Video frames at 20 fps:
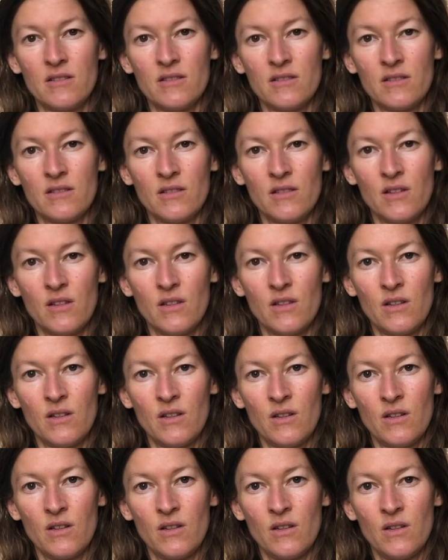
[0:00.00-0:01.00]

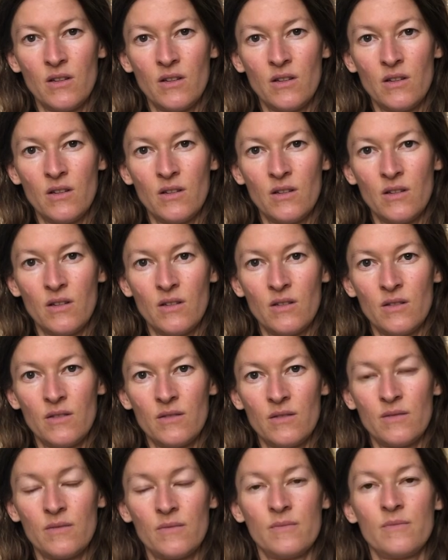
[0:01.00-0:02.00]

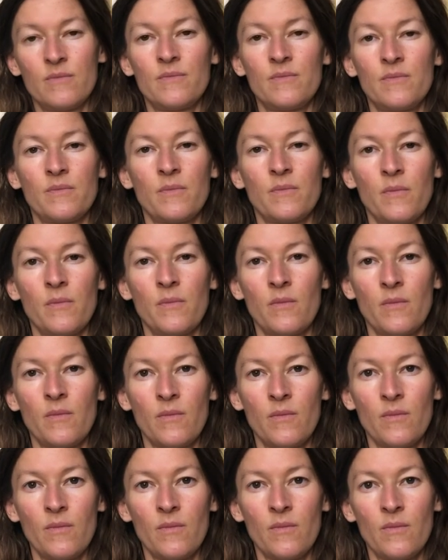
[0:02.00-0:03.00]

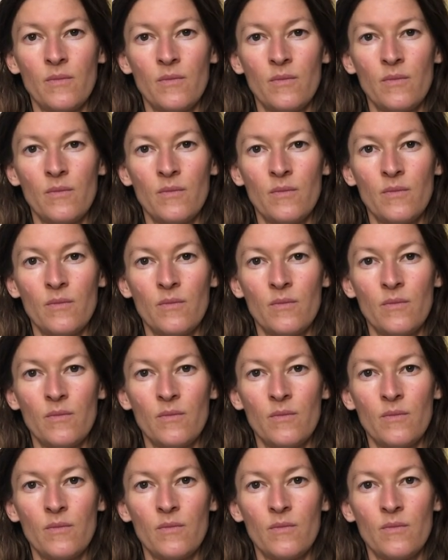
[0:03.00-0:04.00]

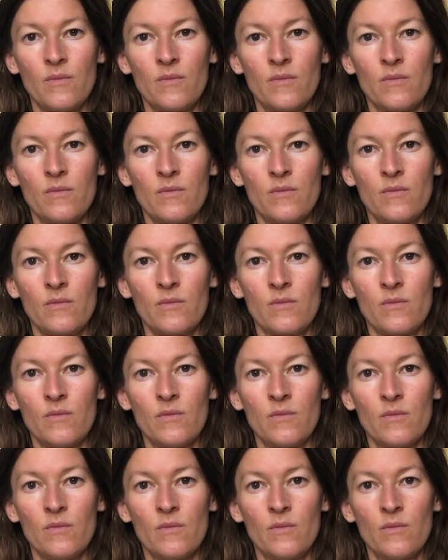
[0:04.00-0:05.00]

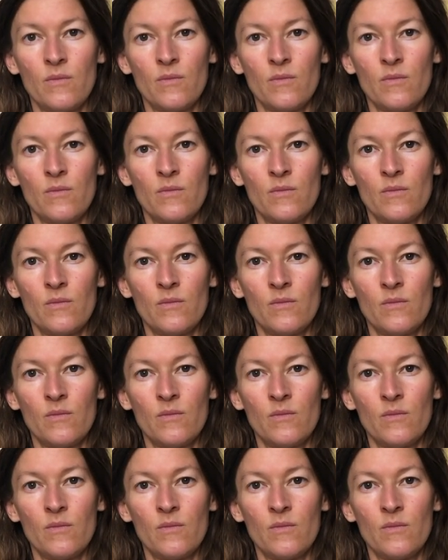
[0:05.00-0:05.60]
Nobody speaks.